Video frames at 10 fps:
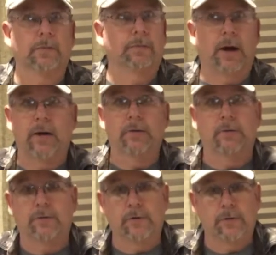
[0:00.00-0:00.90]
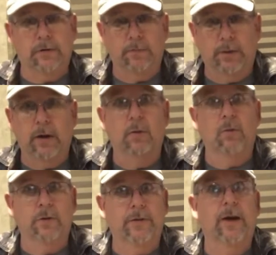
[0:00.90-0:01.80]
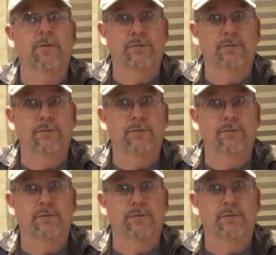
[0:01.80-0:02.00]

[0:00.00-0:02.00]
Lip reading: buy their service, but it works out